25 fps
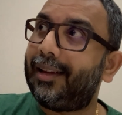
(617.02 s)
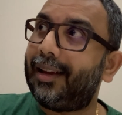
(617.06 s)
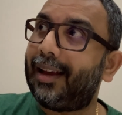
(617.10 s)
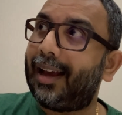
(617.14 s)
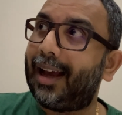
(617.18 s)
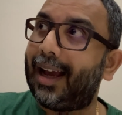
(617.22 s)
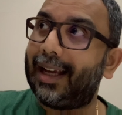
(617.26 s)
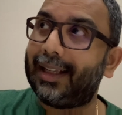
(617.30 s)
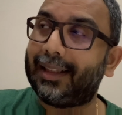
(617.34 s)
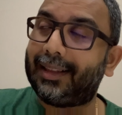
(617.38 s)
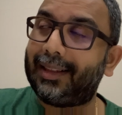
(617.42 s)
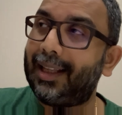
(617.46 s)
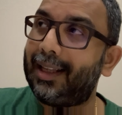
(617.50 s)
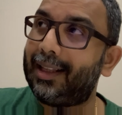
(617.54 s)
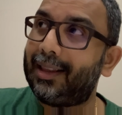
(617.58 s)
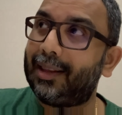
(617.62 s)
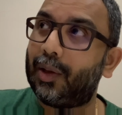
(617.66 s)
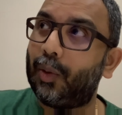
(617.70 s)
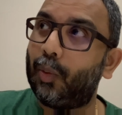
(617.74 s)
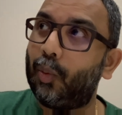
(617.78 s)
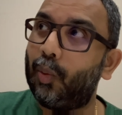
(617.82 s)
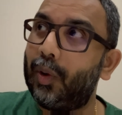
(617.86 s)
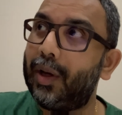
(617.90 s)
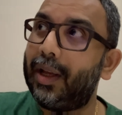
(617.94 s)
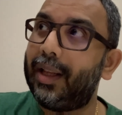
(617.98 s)
I think the
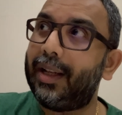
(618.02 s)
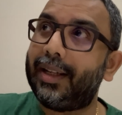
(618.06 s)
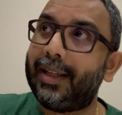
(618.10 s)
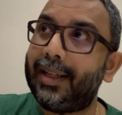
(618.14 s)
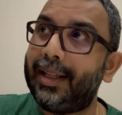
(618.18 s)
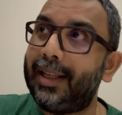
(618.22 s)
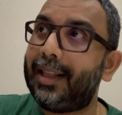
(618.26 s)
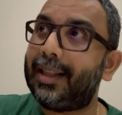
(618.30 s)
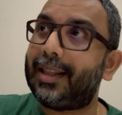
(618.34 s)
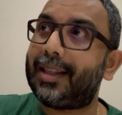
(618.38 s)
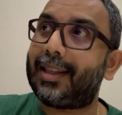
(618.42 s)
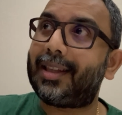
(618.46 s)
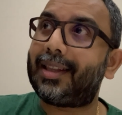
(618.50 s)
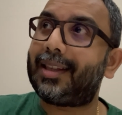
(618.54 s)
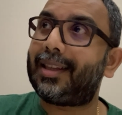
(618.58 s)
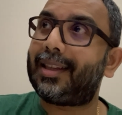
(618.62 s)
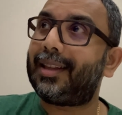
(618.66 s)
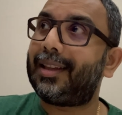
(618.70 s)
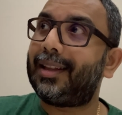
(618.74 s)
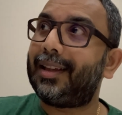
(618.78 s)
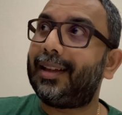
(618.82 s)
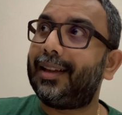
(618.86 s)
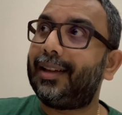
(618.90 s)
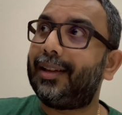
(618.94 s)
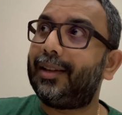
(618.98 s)
world needs
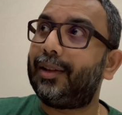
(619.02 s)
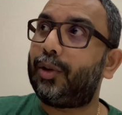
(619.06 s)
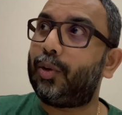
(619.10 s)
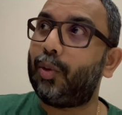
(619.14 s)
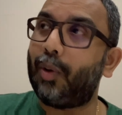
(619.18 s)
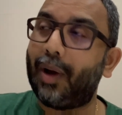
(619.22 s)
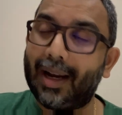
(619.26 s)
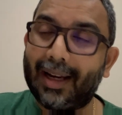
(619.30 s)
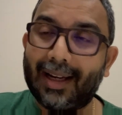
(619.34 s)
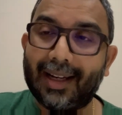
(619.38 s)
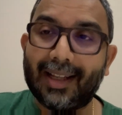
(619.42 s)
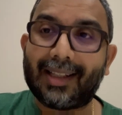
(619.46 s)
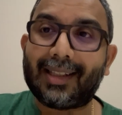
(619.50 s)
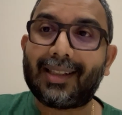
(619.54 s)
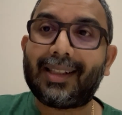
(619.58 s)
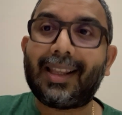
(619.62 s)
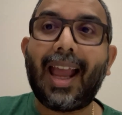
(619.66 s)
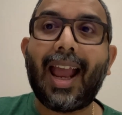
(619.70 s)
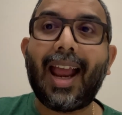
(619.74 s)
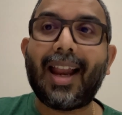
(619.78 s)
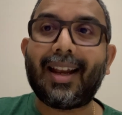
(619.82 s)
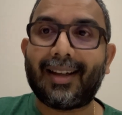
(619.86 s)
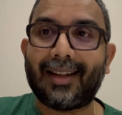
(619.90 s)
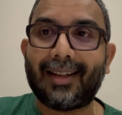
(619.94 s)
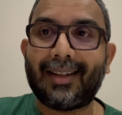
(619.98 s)
to
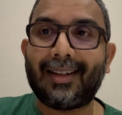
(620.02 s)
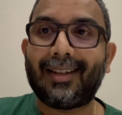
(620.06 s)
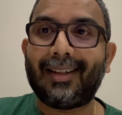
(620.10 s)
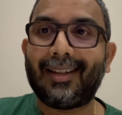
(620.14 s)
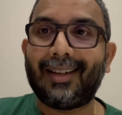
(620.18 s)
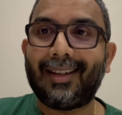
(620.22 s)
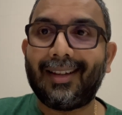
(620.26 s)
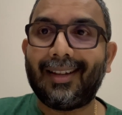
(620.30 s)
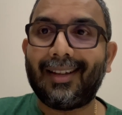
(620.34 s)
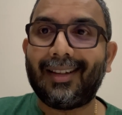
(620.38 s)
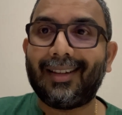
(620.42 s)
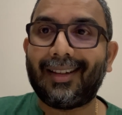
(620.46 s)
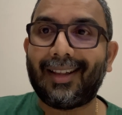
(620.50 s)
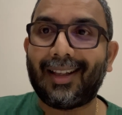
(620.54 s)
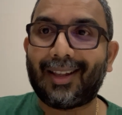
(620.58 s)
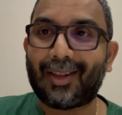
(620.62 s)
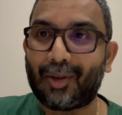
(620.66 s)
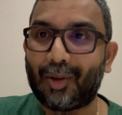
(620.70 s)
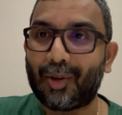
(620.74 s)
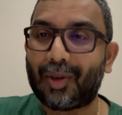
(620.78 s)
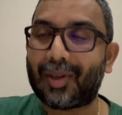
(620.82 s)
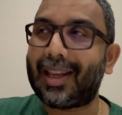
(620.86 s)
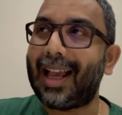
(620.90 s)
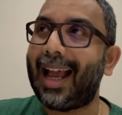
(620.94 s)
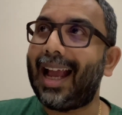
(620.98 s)
understand that
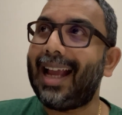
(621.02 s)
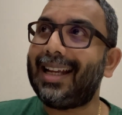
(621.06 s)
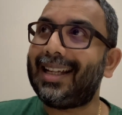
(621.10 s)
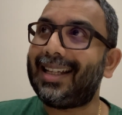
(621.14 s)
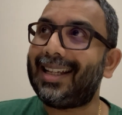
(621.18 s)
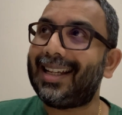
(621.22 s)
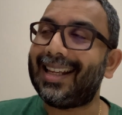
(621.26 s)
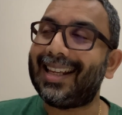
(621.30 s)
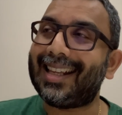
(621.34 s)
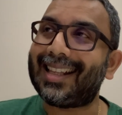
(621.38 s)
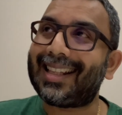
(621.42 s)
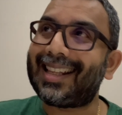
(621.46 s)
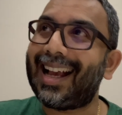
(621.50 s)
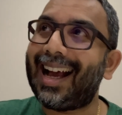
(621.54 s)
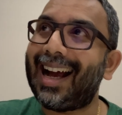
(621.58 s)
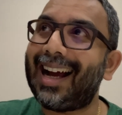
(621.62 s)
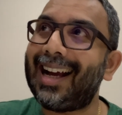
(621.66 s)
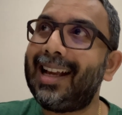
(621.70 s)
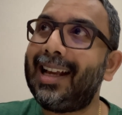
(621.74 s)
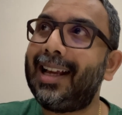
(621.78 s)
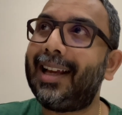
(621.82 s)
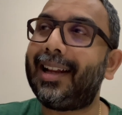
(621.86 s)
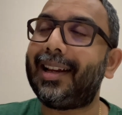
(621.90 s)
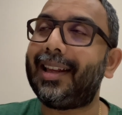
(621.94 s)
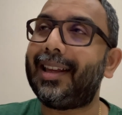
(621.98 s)
society is
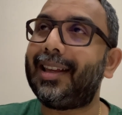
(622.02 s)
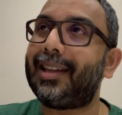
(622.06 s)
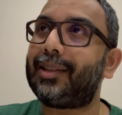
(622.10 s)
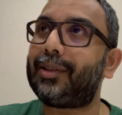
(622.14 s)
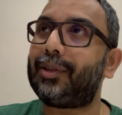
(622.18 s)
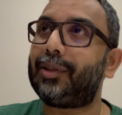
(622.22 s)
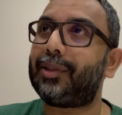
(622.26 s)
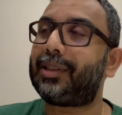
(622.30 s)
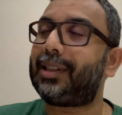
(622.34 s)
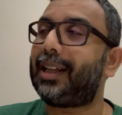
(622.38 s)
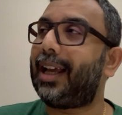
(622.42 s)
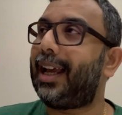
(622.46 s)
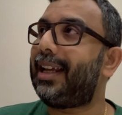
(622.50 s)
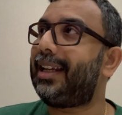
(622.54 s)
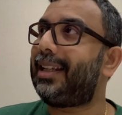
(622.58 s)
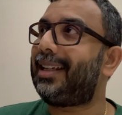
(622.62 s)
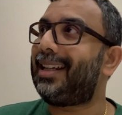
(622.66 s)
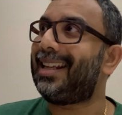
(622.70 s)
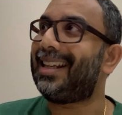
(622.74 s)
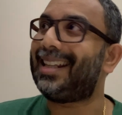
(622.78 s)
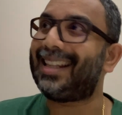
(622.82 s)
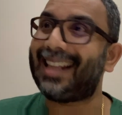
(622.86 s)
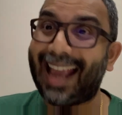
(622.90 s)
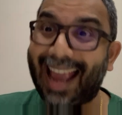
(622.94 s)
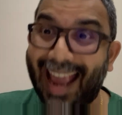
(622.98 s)
hungry, society
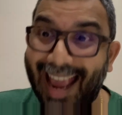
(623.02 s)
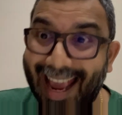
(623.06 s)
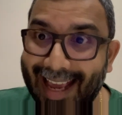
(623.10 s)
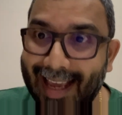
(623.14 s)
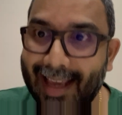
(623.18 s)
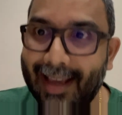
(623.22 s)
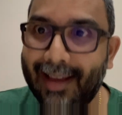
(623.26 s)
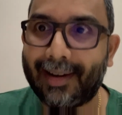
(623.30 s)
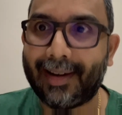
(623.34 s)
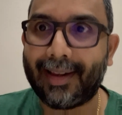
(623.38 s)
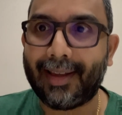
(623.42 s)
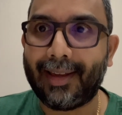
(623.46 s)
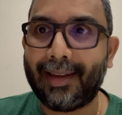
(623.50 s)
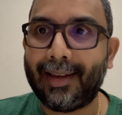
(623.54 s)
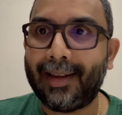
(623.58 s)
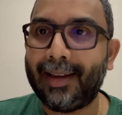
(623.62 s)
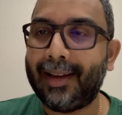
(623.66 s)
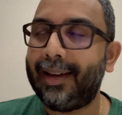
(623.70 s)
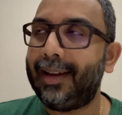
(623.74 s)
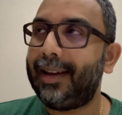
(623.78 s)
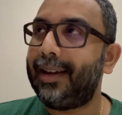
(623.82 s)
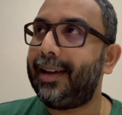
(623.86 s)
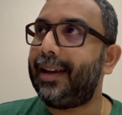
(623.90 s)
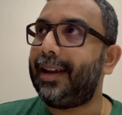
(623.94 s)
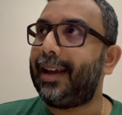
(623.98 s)
is angry,
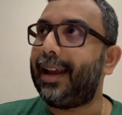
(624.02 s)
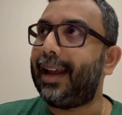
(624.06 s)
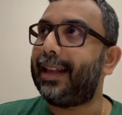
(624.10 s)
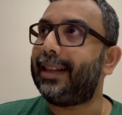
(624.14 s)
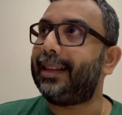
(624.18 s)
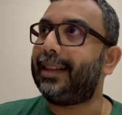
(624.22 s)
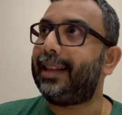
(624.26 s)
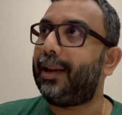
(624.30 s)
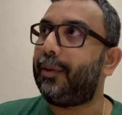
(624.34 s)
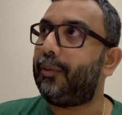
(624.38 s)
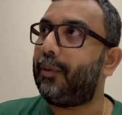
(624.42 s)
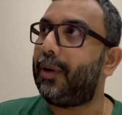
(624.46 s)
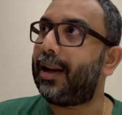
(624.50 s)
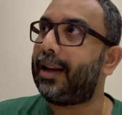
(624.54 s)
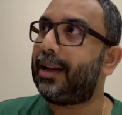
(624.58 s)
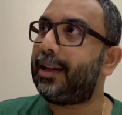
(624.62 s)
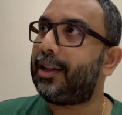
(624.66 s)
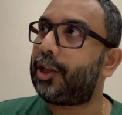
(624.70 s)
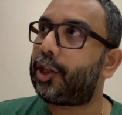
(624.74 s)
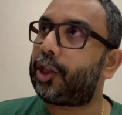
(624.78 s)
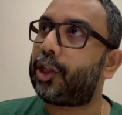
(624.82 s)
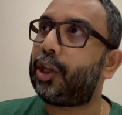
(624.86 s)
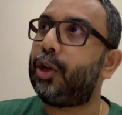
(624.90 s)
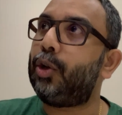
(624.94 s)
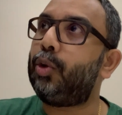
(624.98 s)
and they want
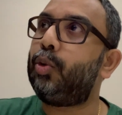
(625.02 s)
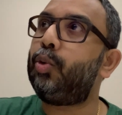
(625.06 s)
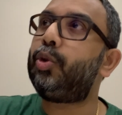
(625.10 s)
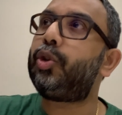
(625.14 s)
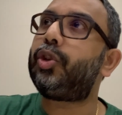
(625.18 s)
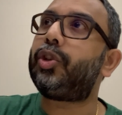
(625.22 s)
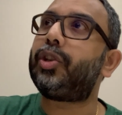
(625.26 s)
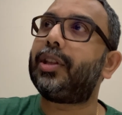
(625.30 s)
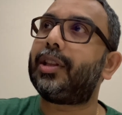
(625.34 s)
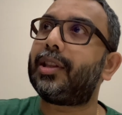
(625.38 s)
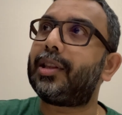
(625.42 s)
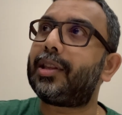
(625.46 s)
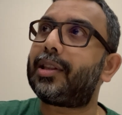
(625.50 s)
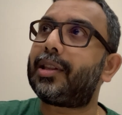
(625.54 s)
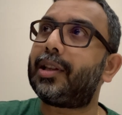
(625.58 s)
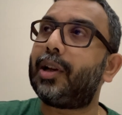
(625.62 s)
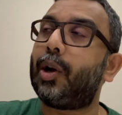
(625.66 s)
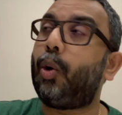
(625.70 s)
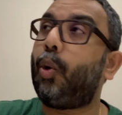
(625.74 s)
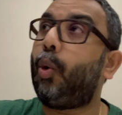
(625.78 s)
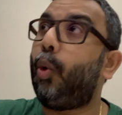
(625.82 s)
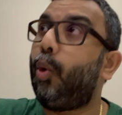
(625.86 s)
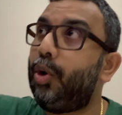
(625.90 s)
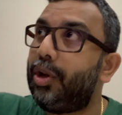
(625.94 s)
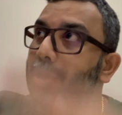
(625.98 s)
solutions,
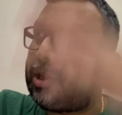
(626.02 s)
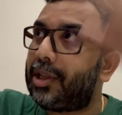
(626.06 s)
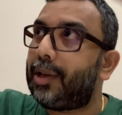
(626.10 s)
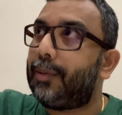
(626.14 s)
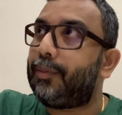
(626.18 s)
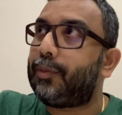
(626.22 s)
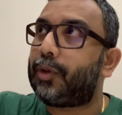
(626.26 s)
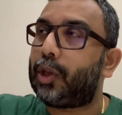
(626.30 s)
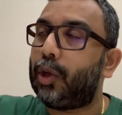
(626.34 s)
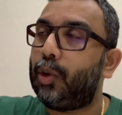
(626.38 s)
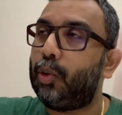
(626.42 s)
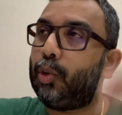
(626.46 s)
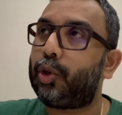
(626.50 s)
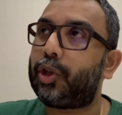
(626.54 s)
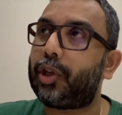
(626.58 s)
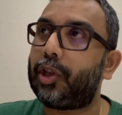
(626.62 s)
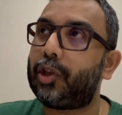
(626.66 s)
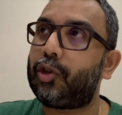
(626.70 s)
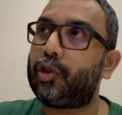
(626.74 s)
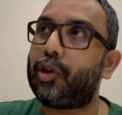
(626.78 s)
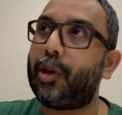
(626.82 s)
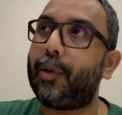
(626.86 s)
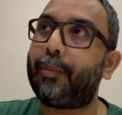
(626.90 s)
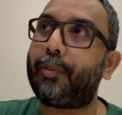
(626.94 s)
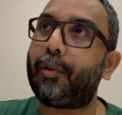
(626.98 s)
wholesome
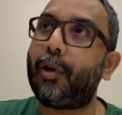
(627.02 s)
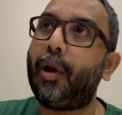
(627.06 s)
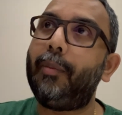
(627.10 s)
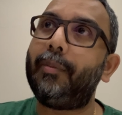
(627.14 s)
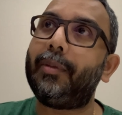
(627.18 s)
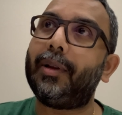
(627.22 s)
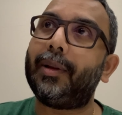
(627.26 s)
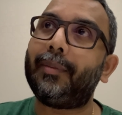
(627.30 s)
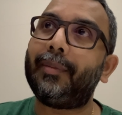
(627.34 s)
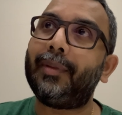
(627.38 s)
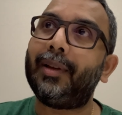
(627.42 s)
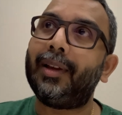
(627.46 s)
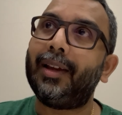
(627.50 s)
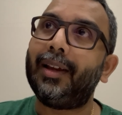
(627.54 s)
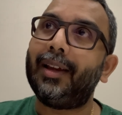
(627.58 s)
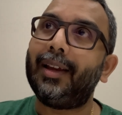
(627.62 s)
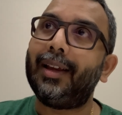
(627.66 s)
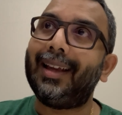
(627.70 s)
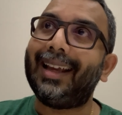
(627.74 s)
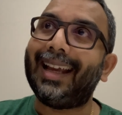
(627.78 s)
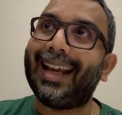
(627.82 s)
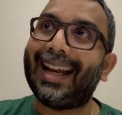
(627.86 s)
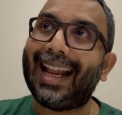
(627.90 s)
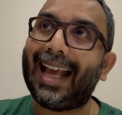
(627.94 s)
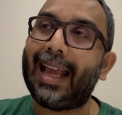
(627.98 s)
solutions to your problem.
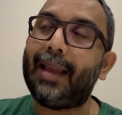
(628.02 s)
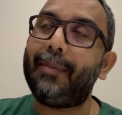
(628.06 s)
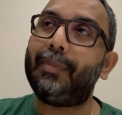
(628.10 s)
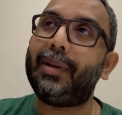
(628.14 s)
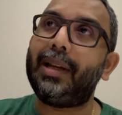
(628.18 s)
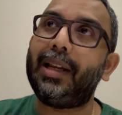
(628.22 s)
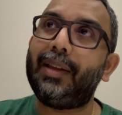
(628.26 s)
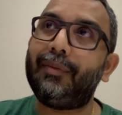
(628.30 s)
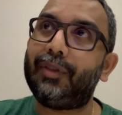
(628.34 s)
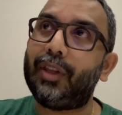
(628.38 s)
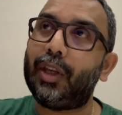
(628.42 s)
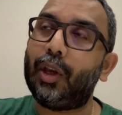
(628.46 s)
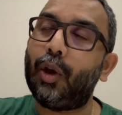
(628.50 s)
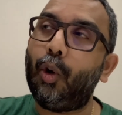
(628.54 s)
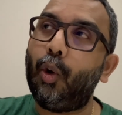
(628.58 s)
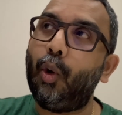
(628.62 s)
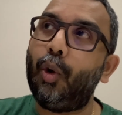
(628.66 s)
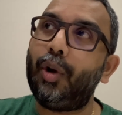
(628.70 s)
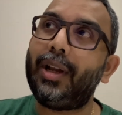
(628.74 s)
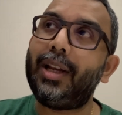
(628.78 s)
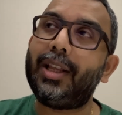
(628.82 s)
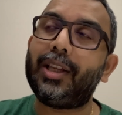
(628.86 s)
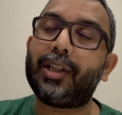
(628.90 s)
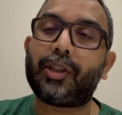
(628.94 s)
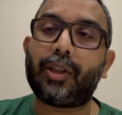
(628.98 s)
And I believe the
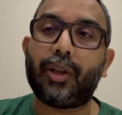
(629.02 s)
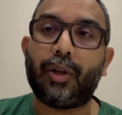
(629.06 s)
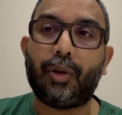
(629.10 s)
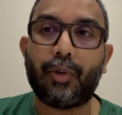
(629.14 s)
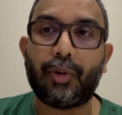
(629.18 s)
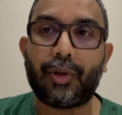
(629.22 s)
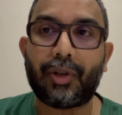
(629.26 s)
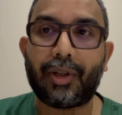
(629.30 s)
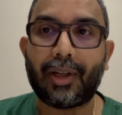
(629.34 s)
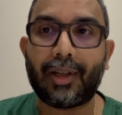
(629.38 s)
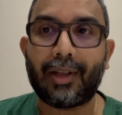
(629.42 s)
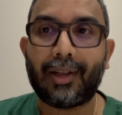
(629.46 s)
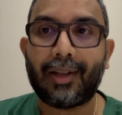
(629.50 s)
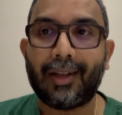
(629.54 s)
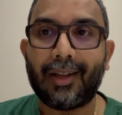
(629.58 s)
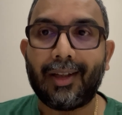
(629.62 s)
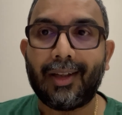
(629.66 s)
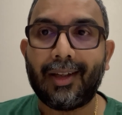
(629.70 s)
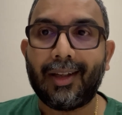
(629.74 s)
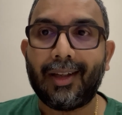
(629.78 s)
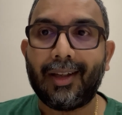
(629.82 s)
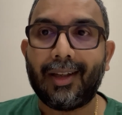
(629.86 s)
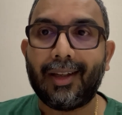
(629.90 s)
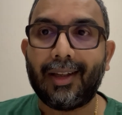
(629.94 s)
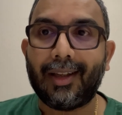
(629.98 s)
only solution
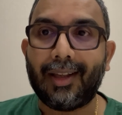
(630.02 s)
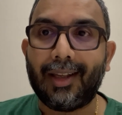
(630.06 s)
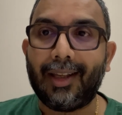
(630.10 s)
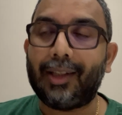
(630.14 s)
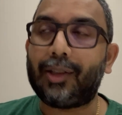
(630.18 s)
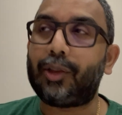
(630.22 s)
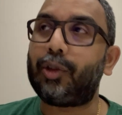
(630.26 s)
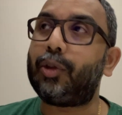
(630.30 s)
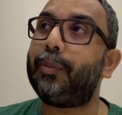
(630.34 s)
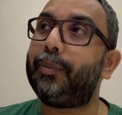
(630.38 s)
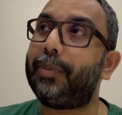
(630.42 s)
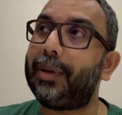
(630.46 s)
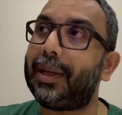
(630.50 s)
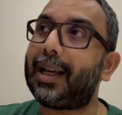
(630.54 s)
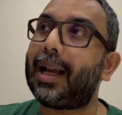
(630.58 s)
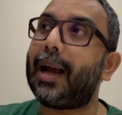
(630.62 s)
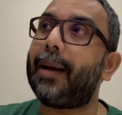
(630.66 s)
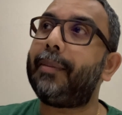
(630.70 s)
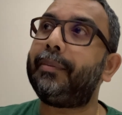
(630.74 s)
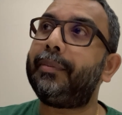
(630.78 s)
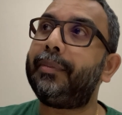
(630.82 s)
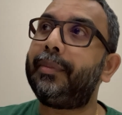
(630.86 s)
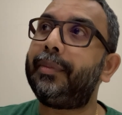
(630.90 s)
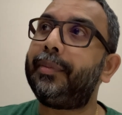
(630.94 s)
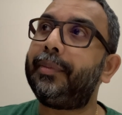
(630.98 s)
is to
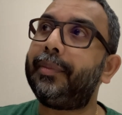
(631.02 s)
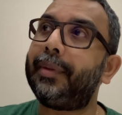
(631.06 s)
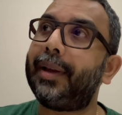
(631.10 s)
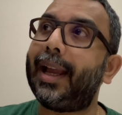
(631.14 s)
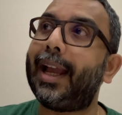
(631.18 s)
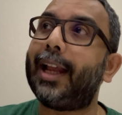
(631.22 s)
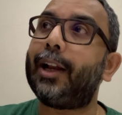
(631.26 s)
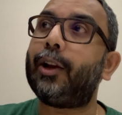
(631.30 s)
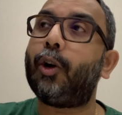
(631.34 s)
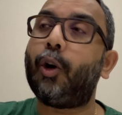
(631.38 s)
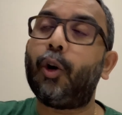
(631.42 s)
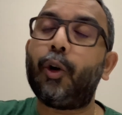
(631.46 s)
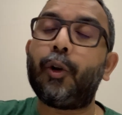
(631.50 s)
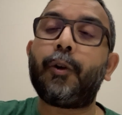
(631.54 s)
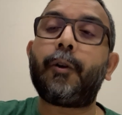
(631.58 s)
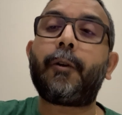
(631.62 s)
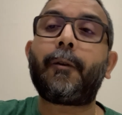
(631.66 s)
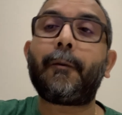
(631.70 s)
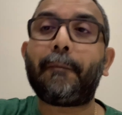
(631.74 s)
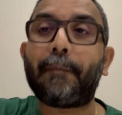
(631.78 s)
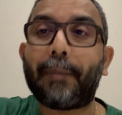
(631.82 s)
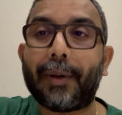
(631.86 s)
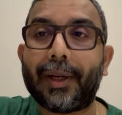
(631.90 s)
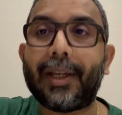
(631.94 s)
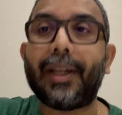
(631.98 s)
become an
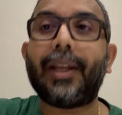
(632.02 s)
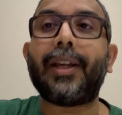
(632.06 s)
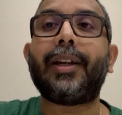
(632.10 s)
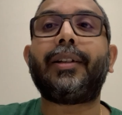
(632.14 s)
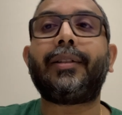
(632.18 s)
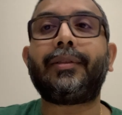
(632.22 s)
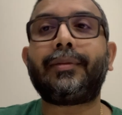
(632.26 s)
entrepreneur,